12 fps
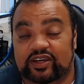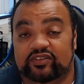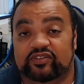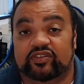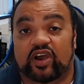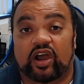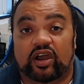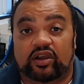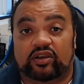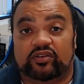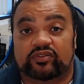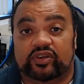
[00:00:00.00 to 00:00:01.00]

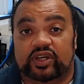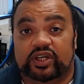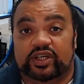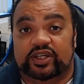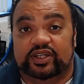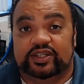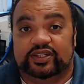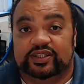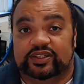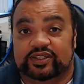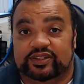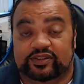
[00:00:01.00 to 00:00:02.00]
evolve
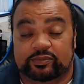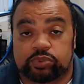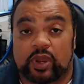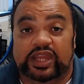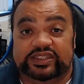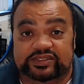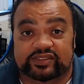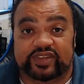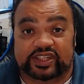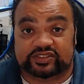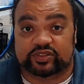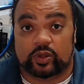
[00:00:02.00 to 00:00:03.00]
the price of
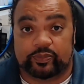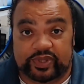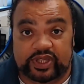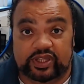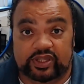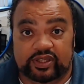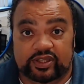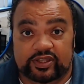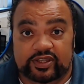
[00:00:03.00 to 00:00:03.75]
XRP